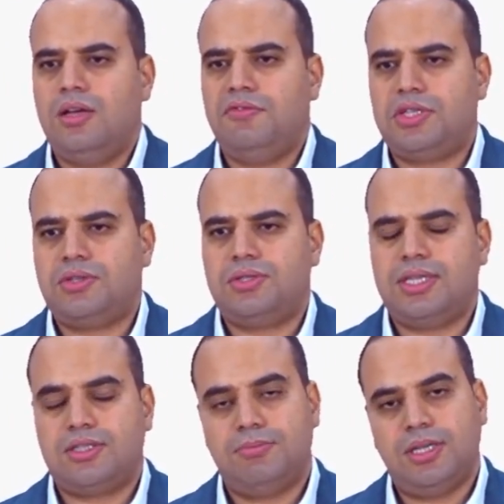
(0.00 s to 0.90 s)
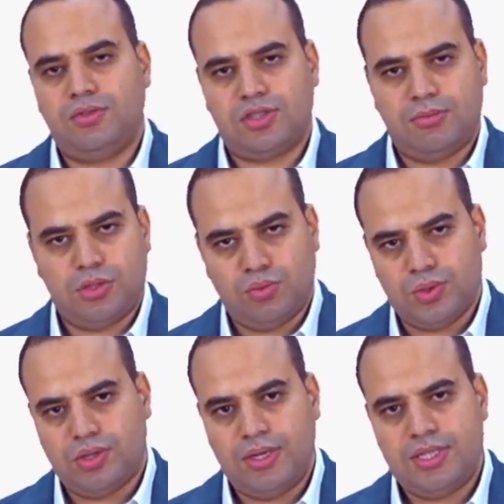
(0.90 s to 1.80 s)
viscous as compared, for example, to
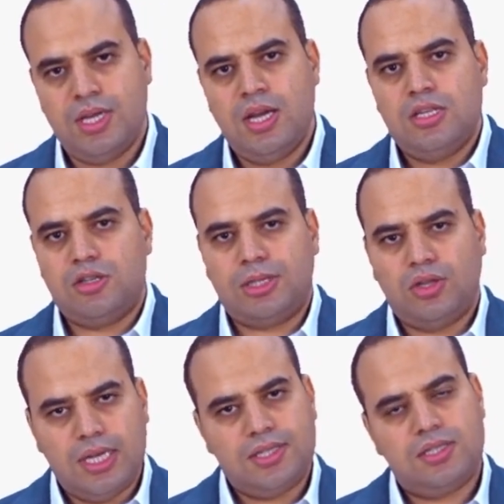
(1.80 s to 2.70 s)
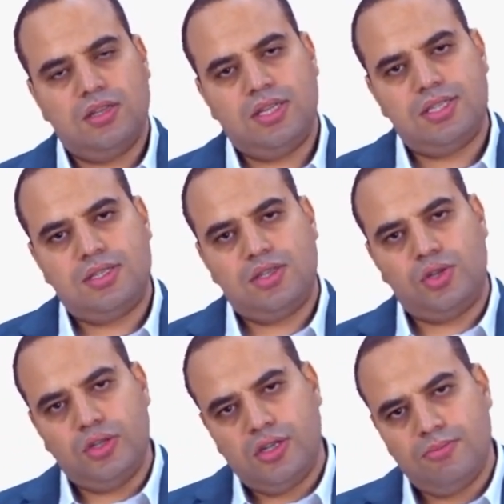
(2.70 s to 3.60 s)
water, right? So, but nonetheless, this
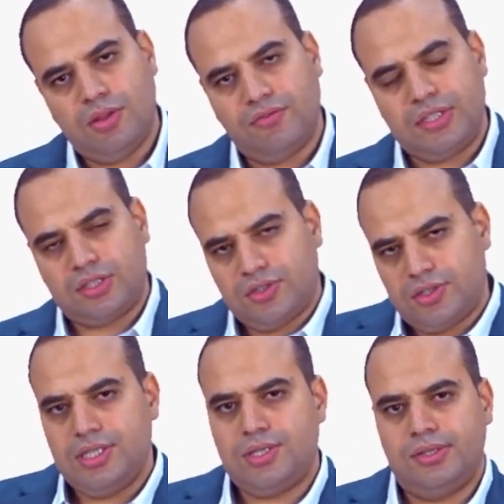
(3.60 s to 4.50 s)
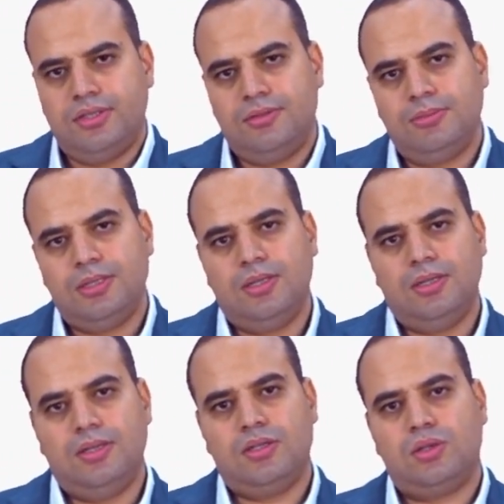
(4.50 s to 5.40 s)
term, the viscosity term,
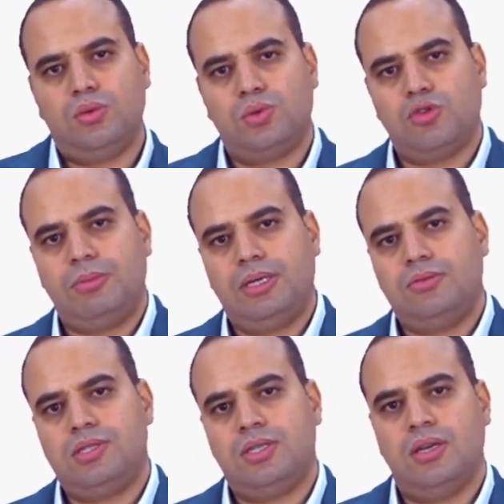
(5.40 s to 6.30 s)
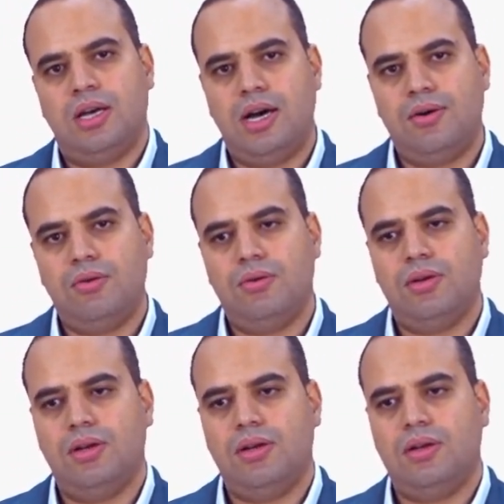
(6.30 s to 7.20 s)
talks about
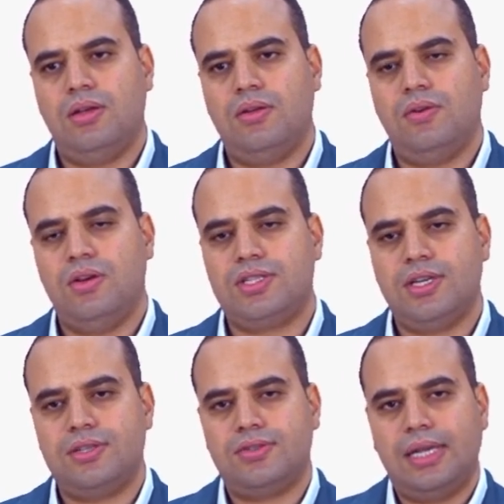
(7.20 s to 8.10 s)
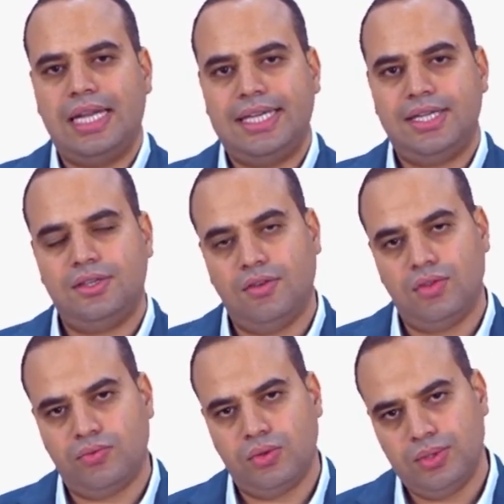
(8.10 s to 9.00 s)
how a certain layer of
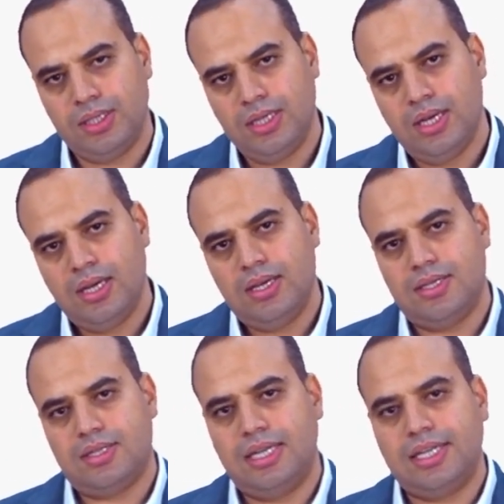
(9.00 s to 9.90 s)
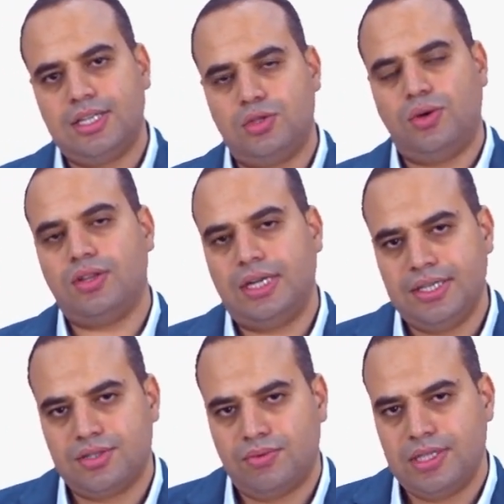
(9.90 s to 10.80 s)
the fluid is linked to other
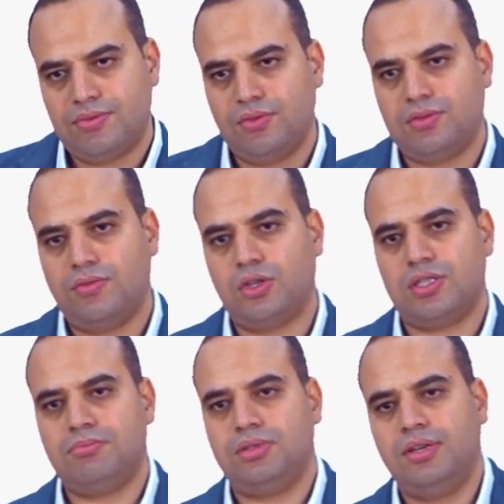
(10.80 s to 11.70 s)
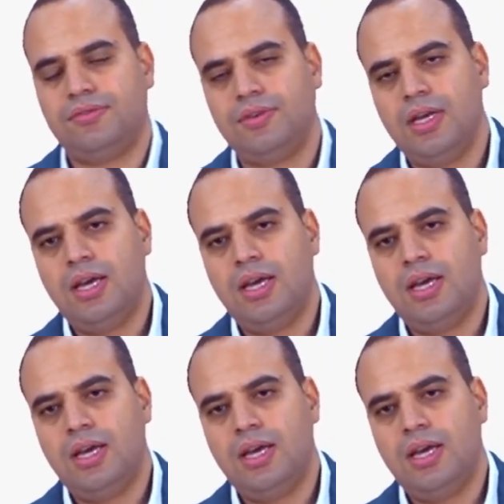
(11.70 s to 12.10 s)
layers, right? So, for example, if